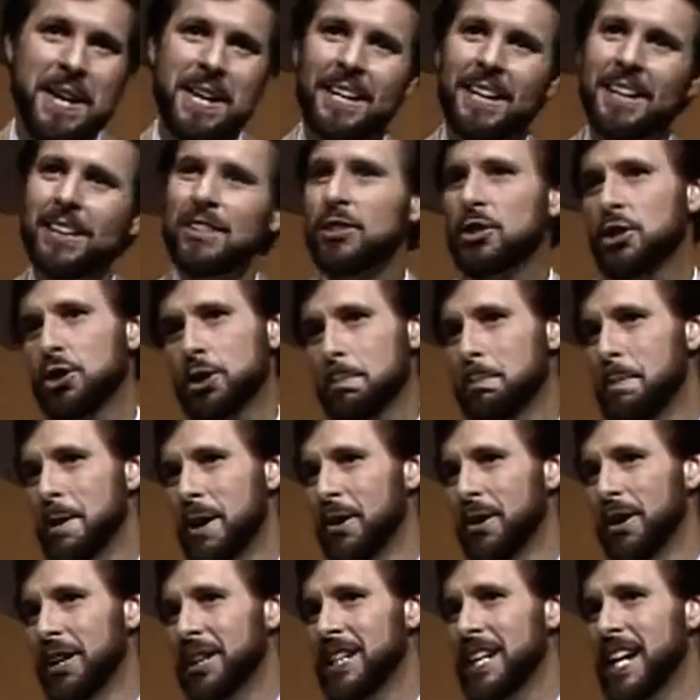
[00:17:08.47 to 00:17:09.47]
in
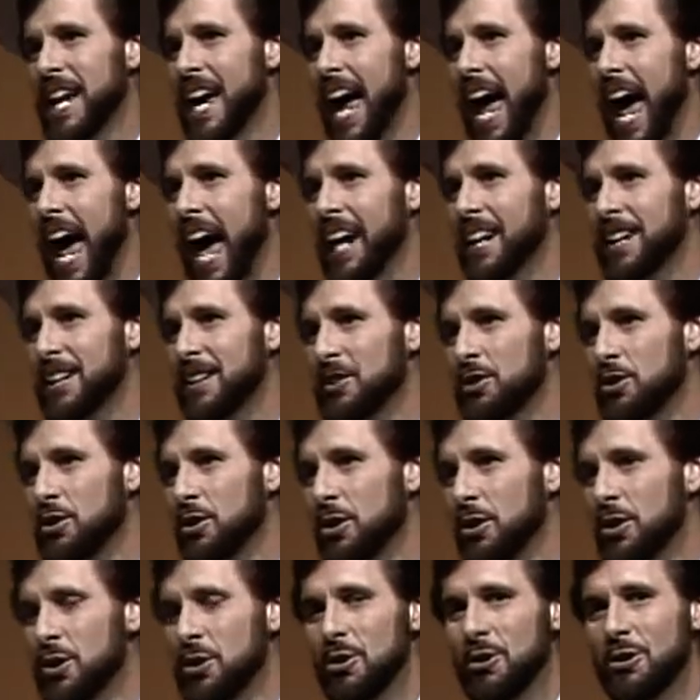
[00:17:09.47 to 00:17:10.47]
spirit and in
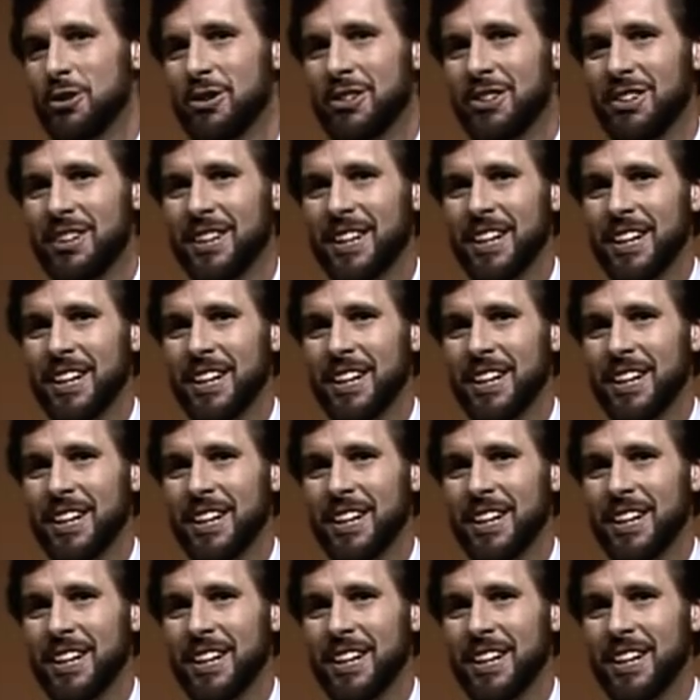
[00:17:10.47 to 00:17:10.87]
truth.